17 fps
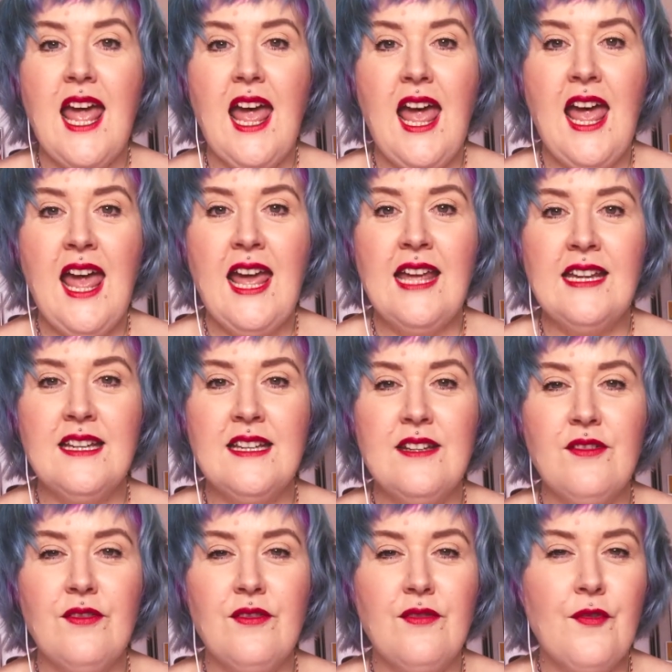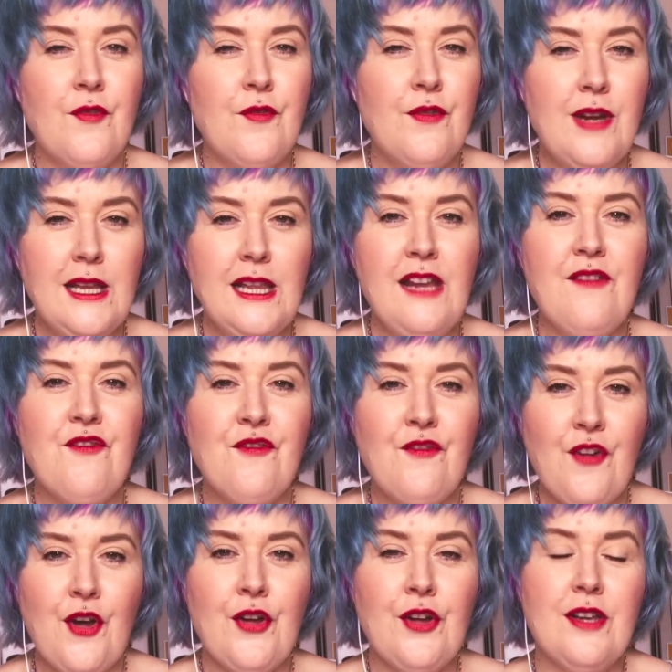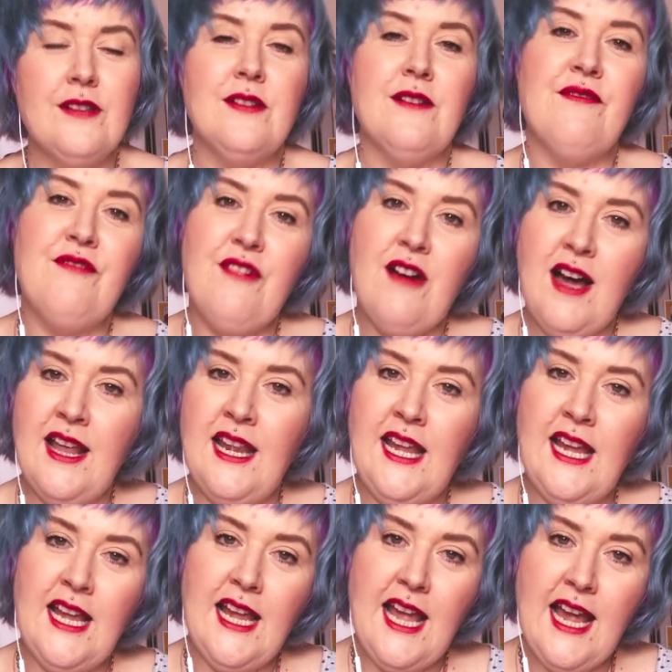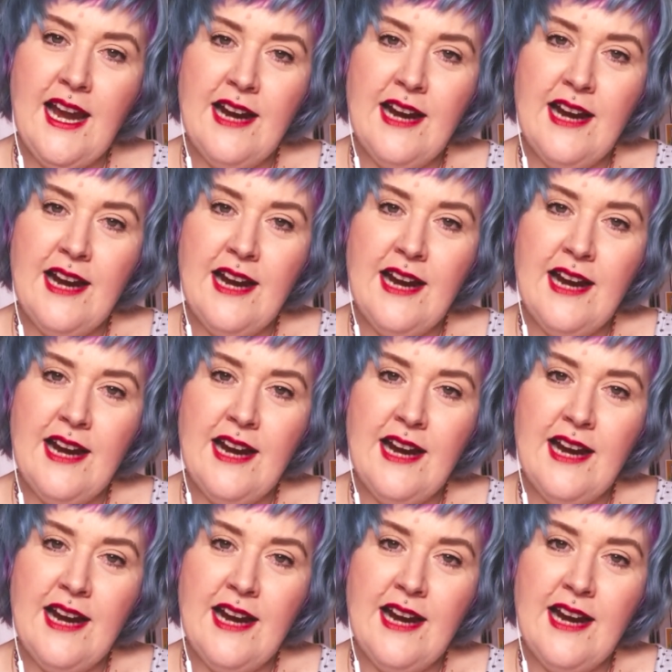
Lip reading: and really focus on finding